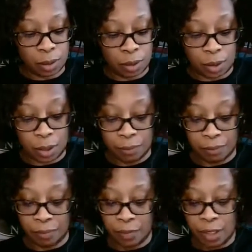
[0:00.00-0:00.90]
Okay.
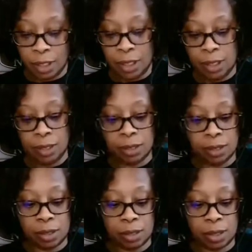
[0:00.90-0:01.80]

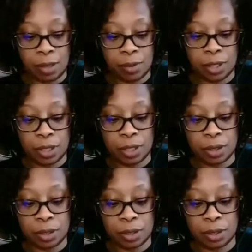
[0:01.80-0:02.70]
This is
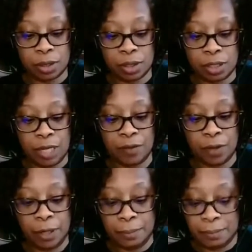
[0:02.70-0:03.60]
our shaving
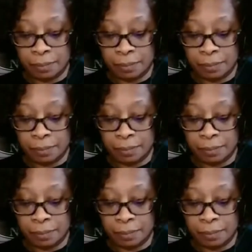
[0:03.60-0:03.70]
cream.